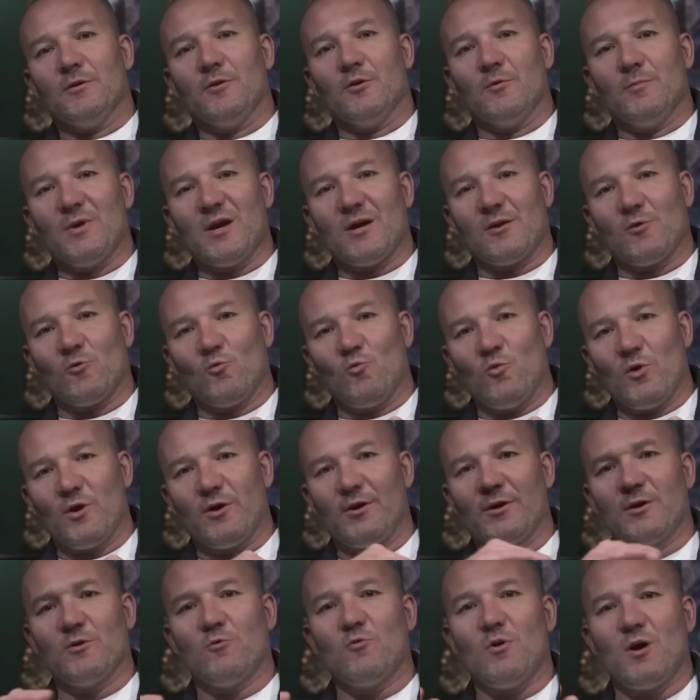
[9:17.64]
No matter
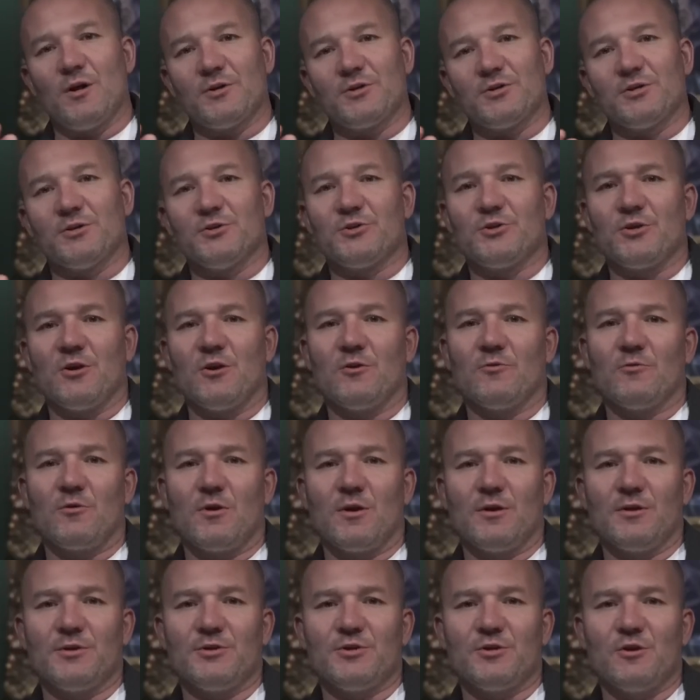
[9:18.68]
where you're watching Sean
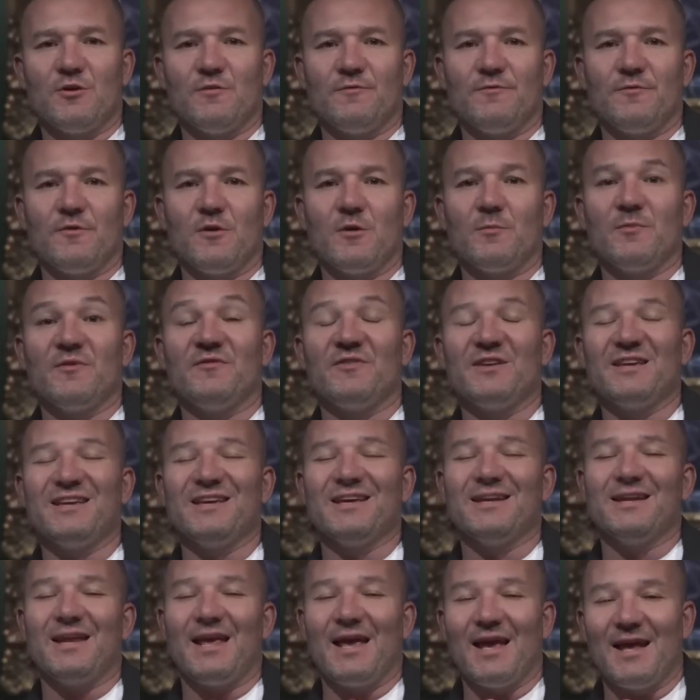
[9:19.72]
Ryan Show from, if you
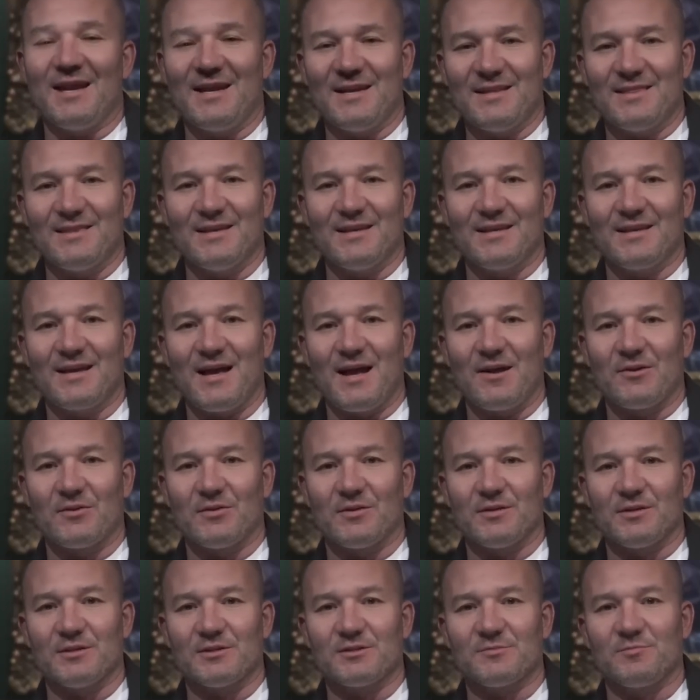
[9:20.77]
get anything out
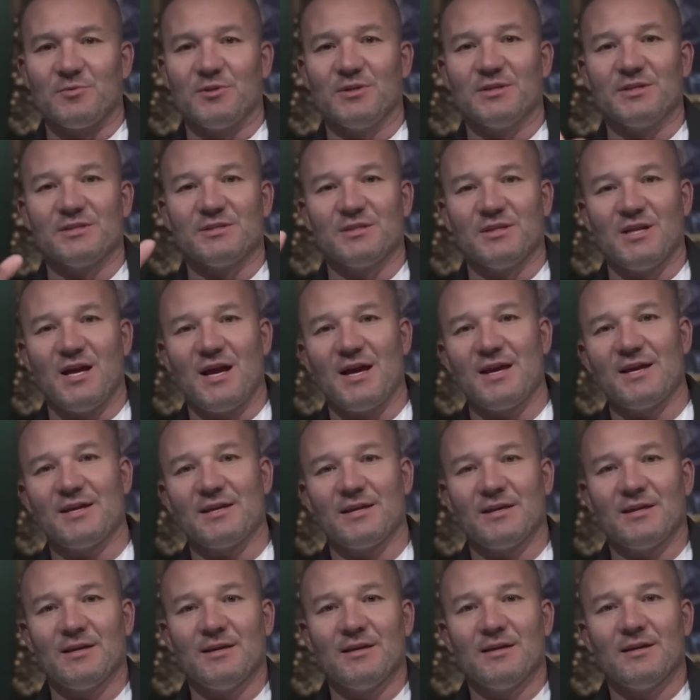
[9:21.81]
of this, please
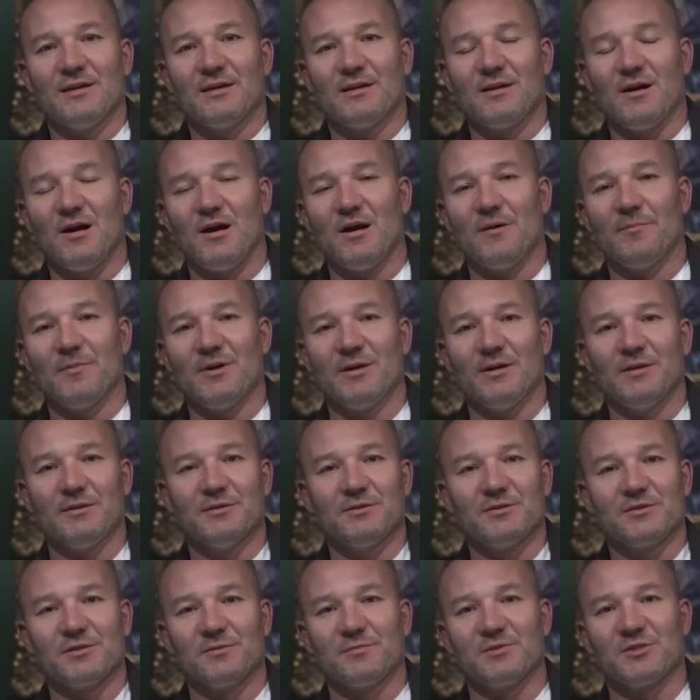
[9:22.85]
like,
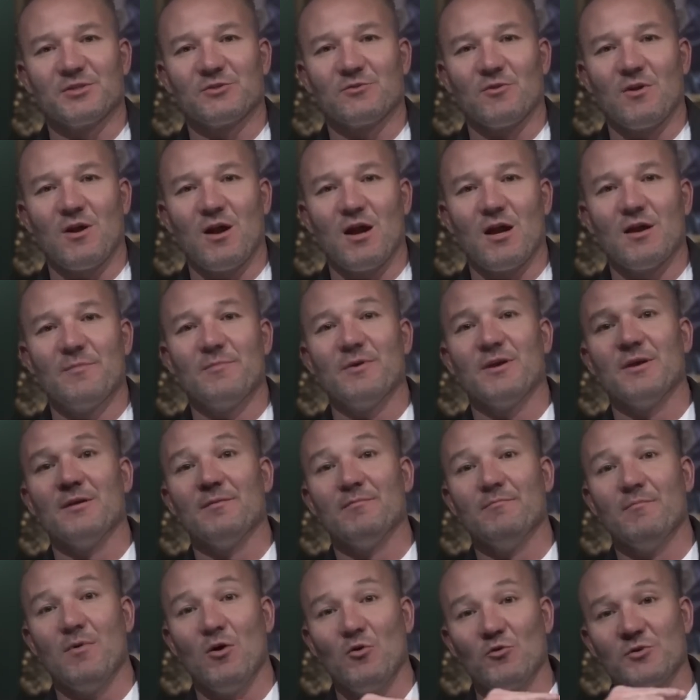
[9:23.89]
comment, subscribe,
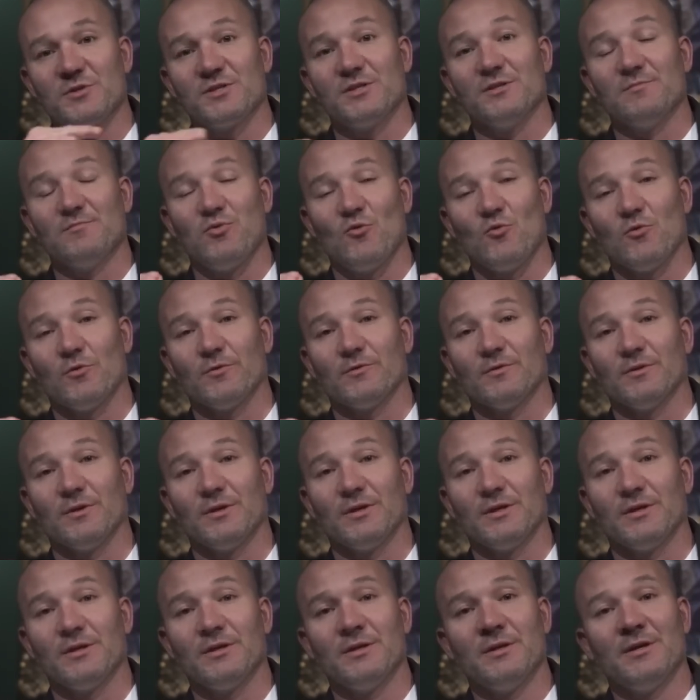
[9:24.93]
and most
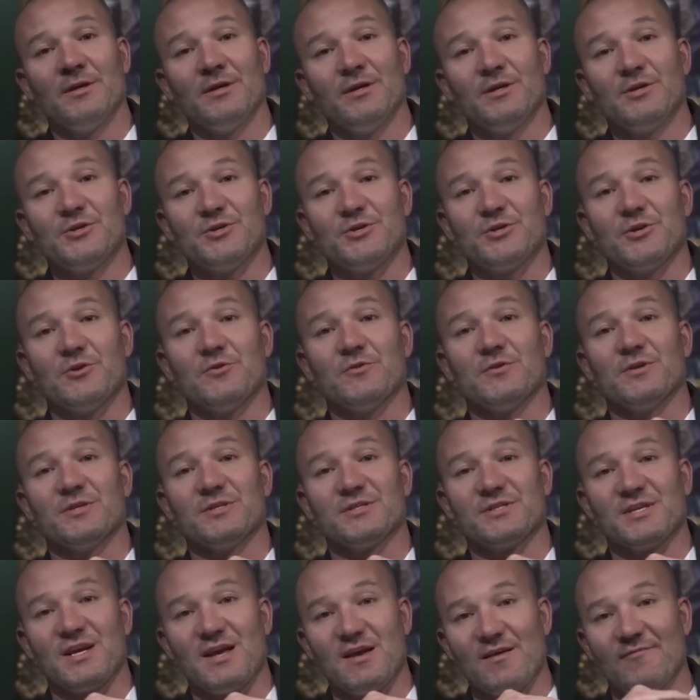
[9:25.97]
importantly, share
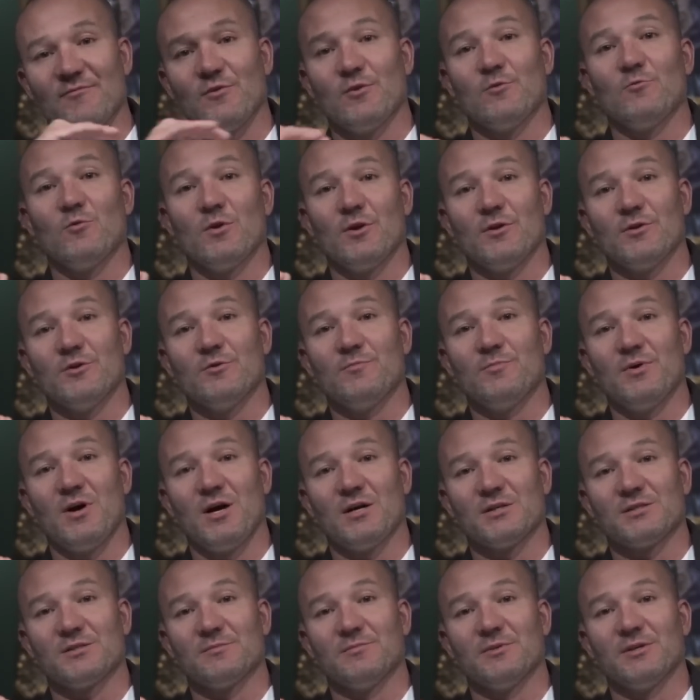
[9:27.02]
this everywhere you
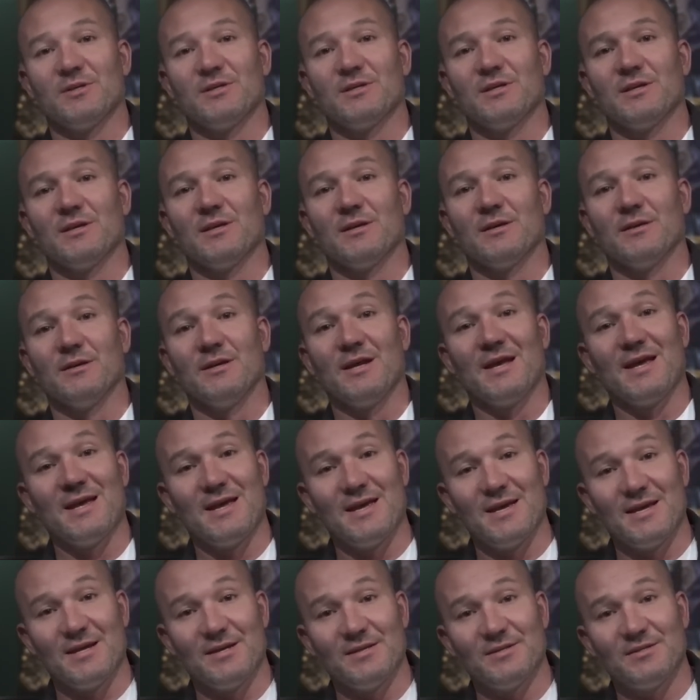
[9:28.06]
possibly can.
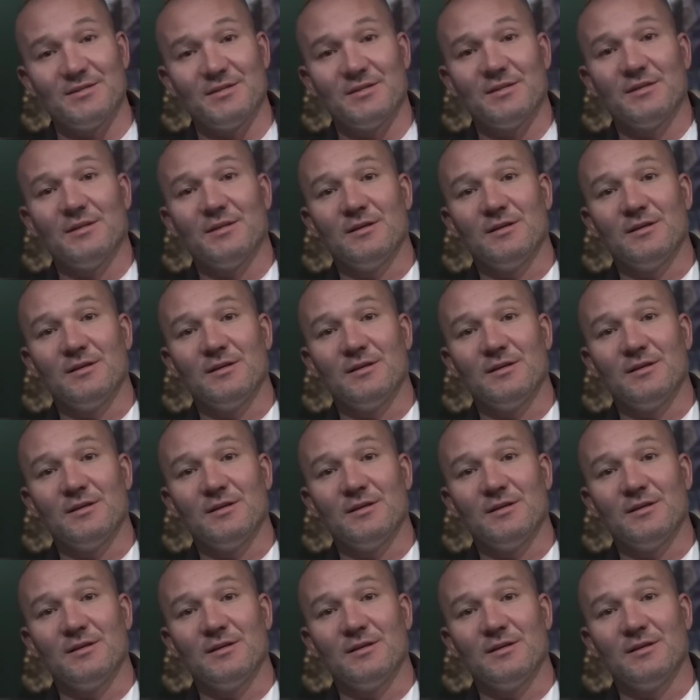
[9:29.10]
And